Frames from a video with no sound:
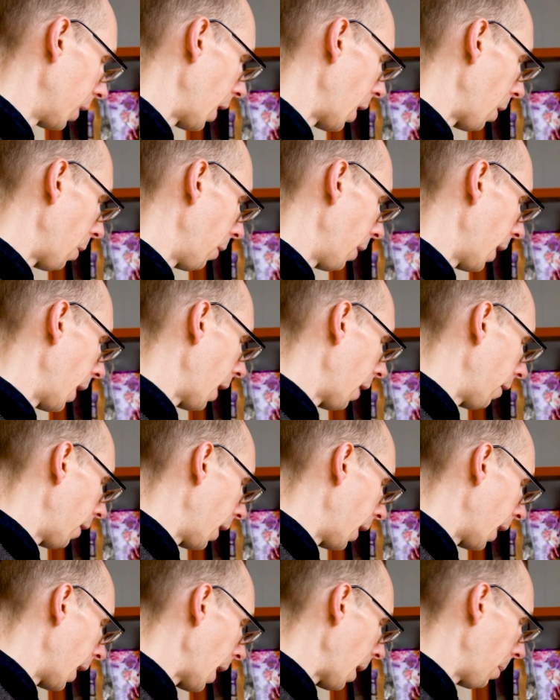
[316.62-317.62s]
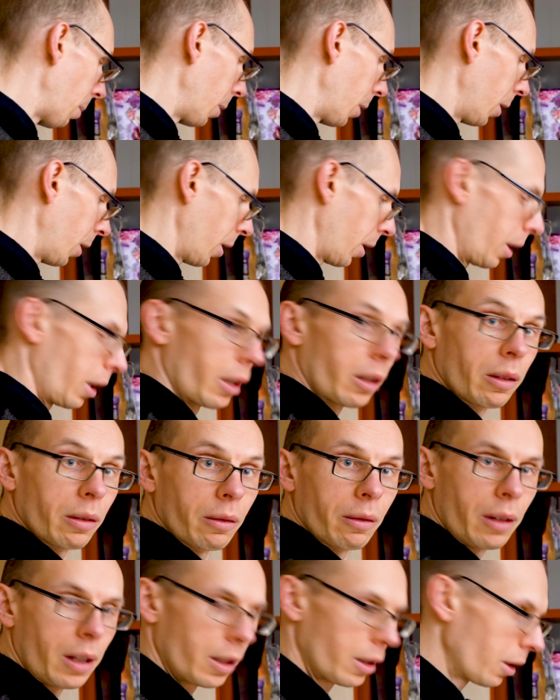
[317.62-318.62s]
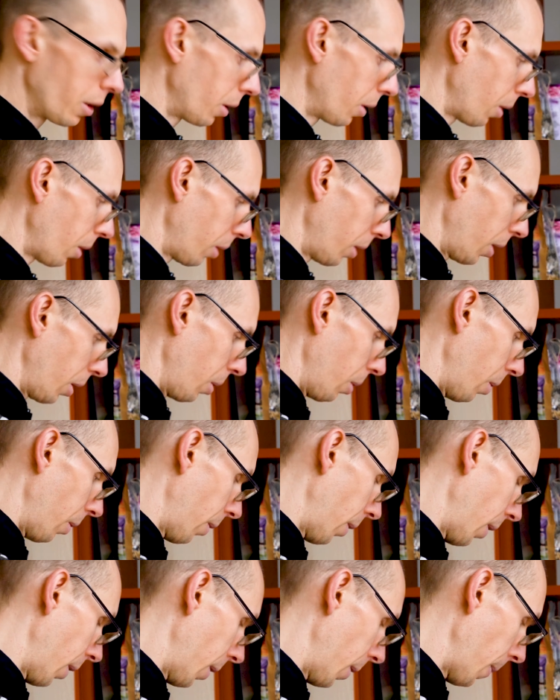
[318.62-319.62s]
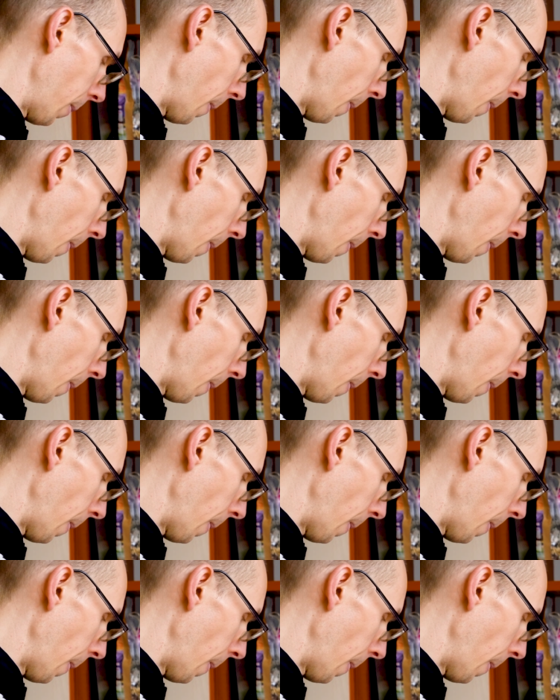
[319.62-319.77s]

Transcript: now we have a gap in here and that's not a good thing.